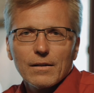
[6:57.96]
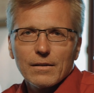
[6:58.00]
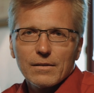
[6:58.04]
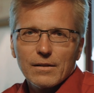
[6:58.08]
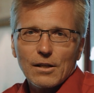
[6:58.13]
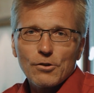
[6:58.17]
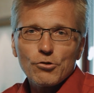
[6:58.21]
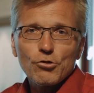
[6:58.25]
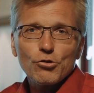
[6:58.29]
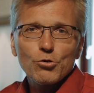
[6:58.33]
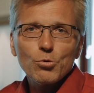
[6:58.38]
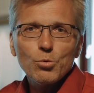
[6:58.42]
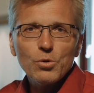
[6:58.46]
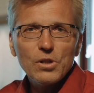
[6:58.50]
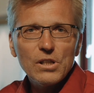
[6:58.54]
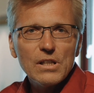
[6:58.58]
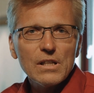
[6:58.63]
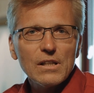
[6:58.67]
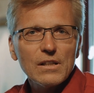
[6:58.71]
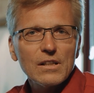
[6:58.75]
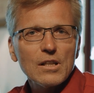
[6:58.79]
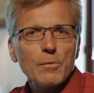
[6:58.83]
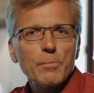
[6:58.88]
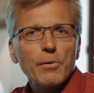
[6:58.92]

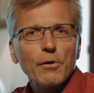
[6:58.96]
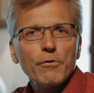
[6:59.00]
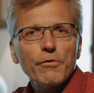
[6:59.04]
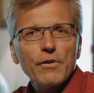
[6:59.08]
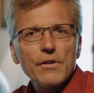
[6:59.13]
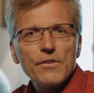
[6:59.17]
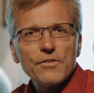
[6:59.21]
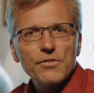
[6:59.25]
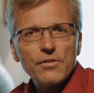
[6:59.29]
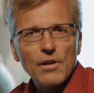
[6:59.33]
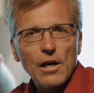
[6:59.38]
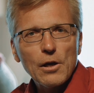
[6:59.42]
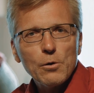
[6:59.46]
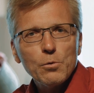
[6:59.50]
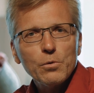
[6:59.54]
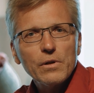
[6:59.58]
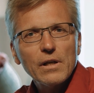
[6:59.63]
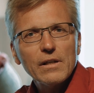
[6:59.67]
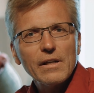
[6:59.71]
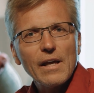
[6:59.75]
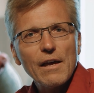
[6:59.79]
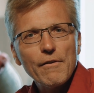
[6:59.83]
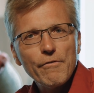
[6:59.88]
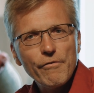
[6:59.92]
Studying the prophecies
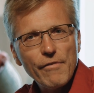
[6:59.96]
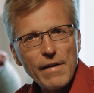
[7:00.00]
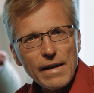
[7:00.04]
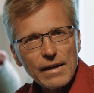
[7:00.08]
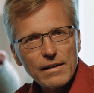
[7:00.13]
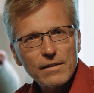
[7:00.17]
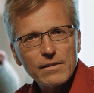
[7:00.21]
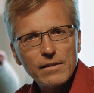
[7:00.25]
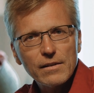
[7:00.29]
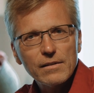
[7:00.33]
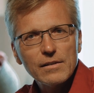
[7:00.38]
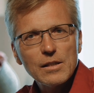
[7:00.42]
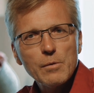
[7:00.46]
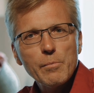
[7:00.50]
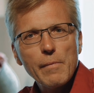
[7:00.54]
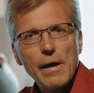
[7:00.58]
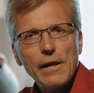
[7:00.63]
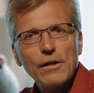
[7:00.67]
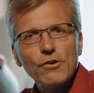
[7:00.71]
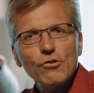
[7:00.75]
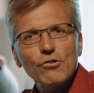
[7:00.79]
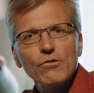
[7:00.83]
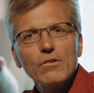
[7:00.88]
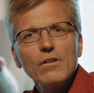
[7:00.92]
caused an
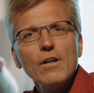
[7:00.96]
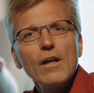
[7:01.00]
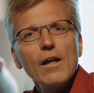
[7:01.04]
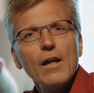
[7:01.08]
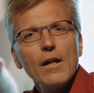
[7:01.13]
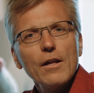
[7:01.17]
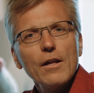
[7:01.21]
awakening of the